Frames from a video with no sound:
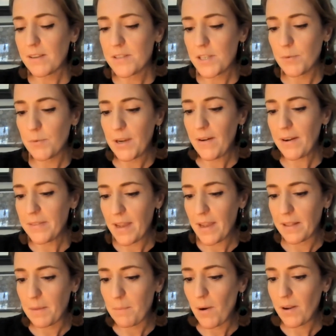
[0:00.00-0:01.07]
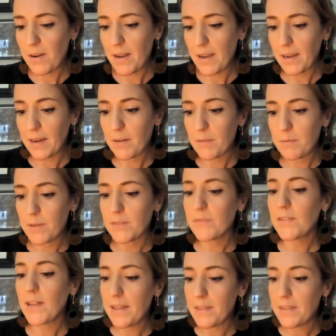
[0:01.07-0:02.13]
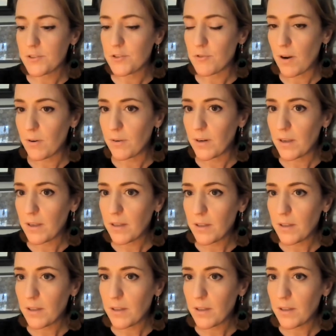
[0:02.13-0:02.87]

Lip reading: So we go out in the early morning, we fly the drone.